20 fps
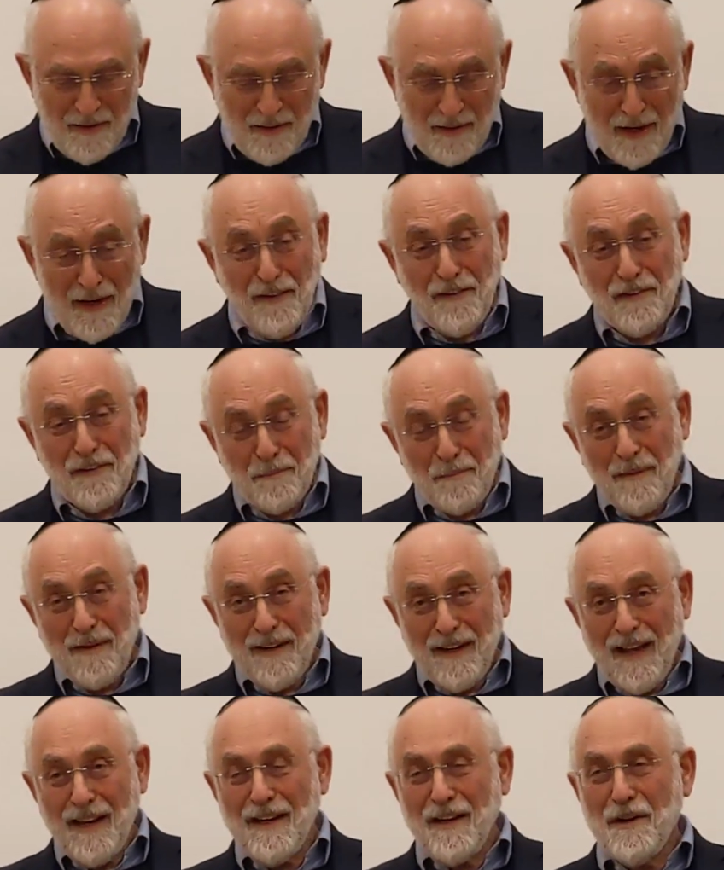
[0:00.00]
There is a
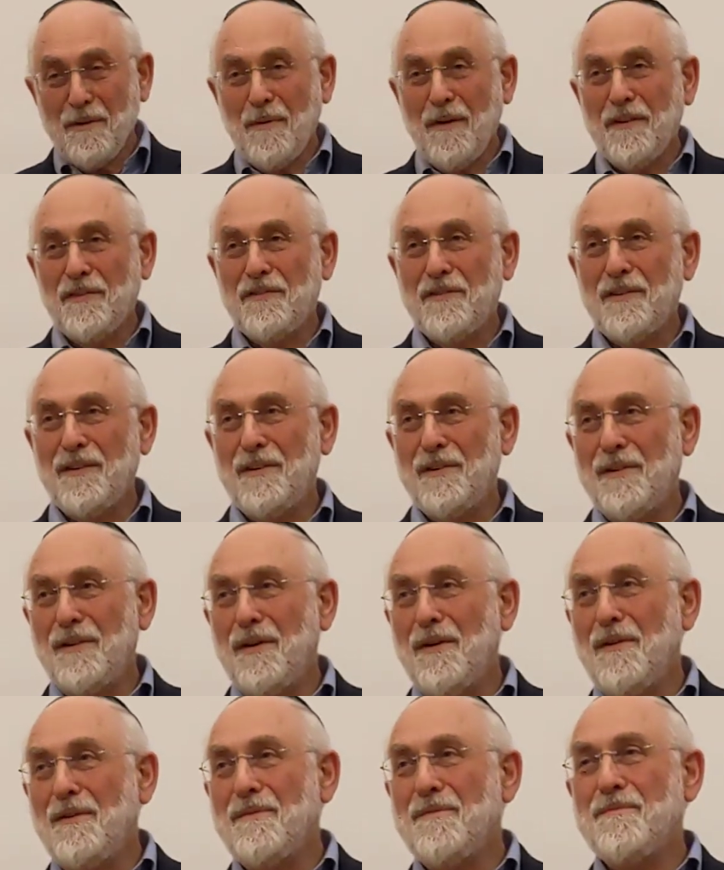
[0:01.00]
question, you
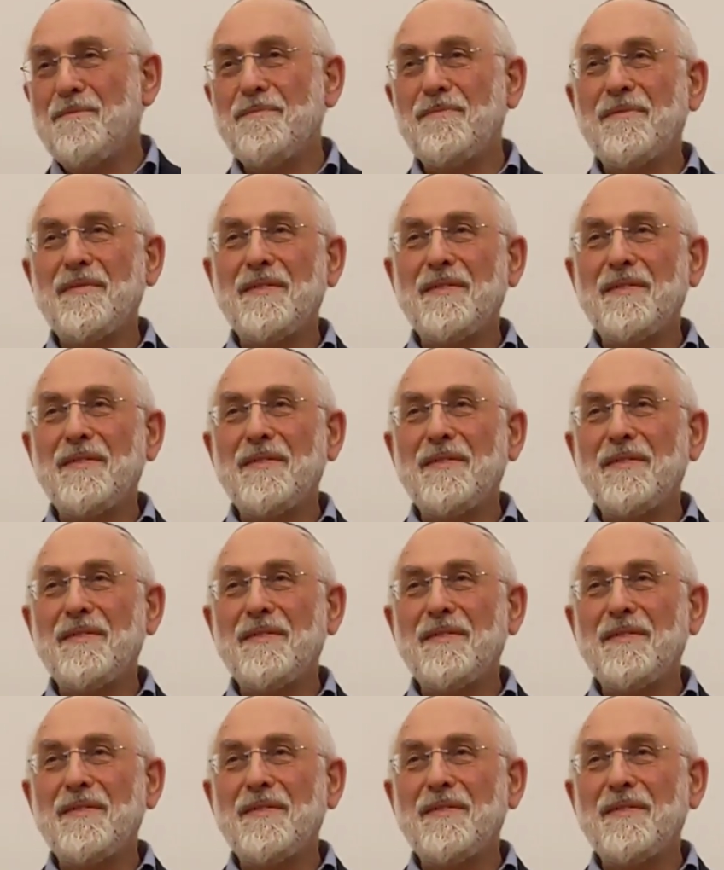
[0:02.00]
know.